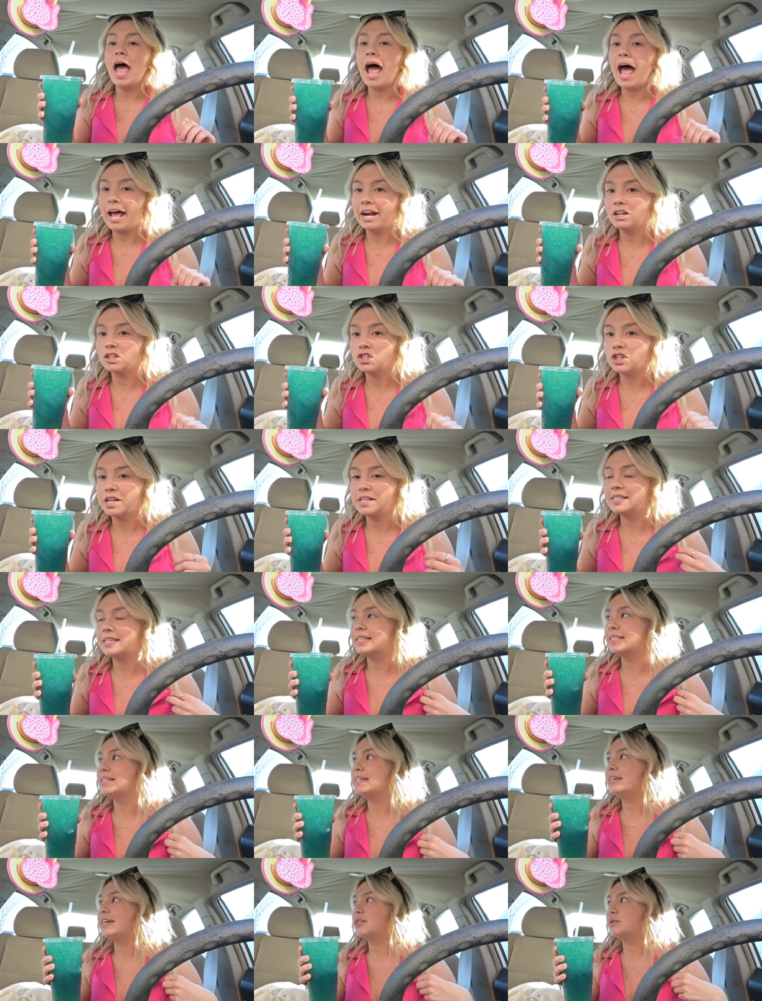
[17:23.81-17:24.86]
energizing
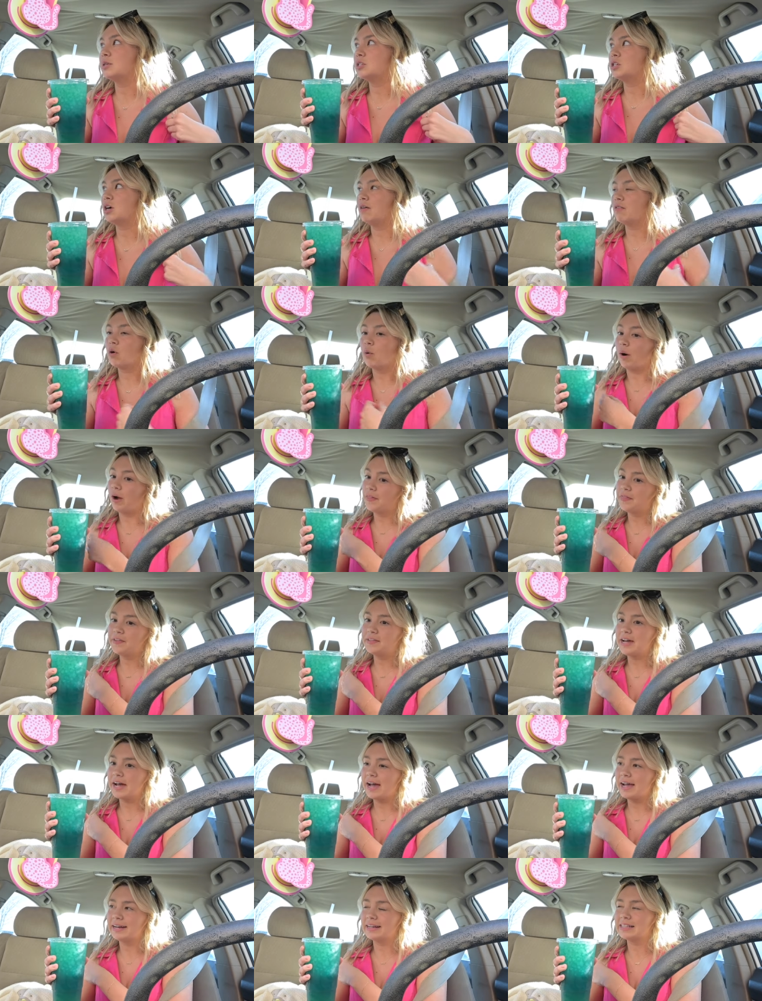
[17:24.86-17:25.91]
tea because we still have quite the
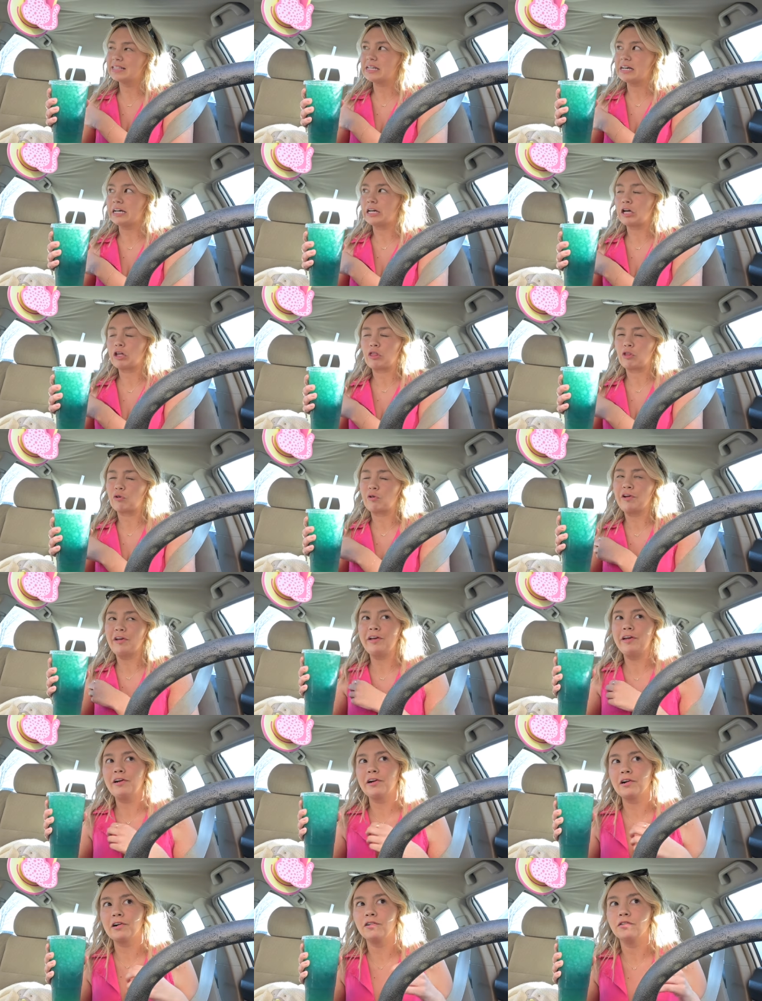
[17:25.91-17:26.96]
day and it's like
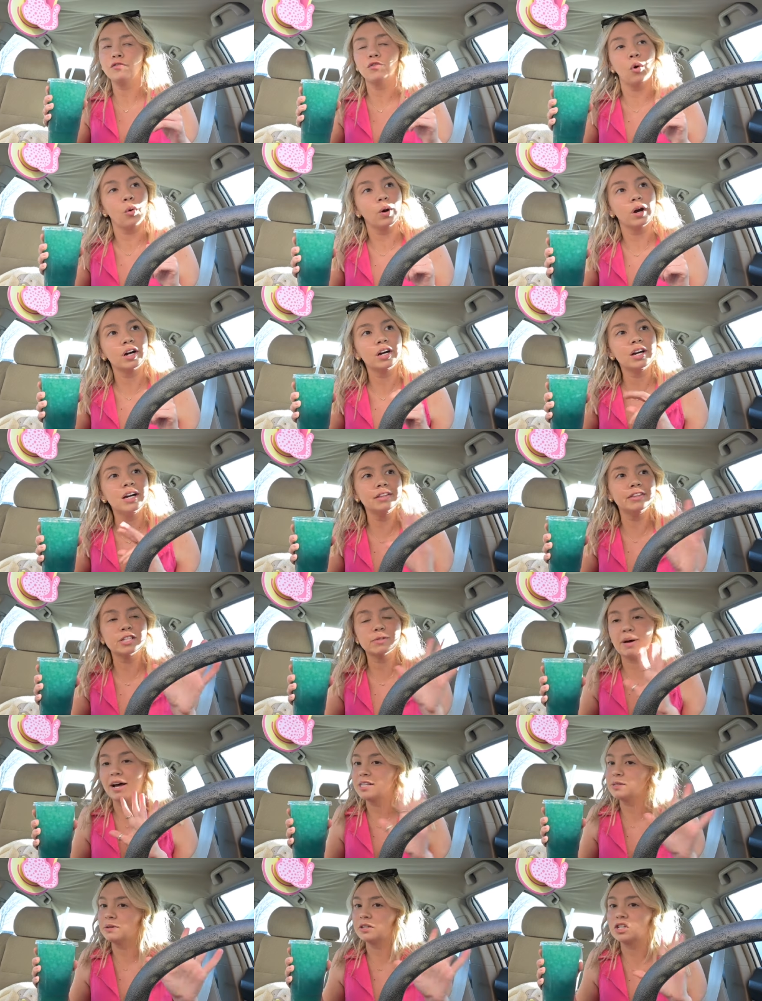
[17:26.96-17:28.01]
three or four and this
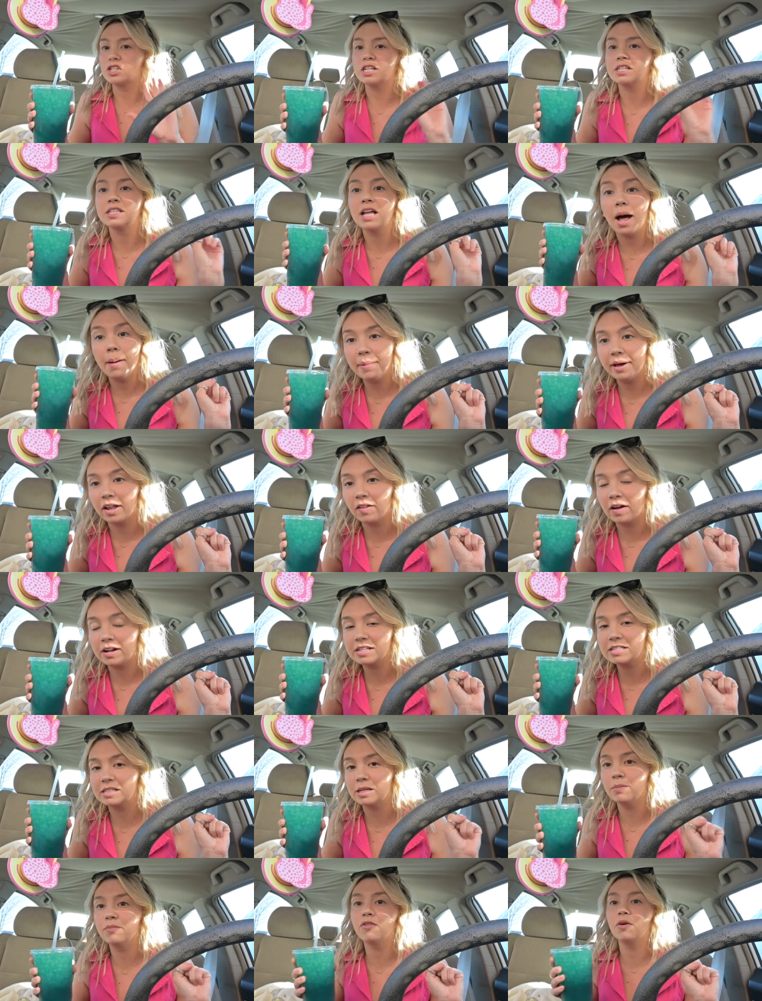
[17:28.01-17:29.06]
past week just has not been a lot of
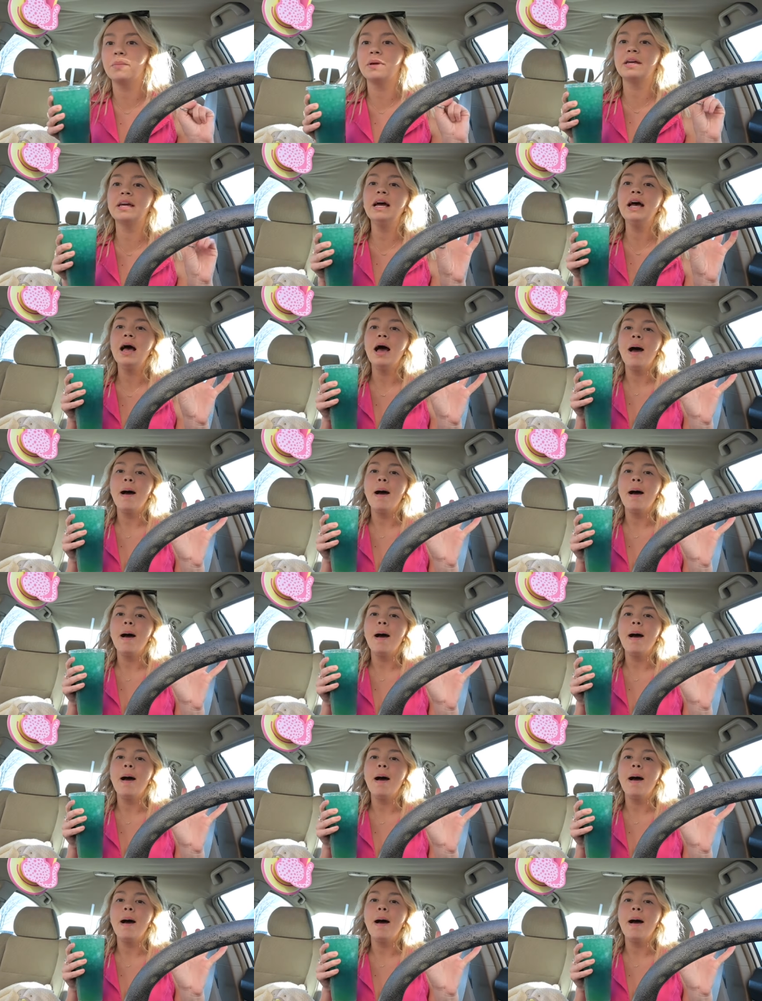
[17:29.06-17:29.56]
sleep for me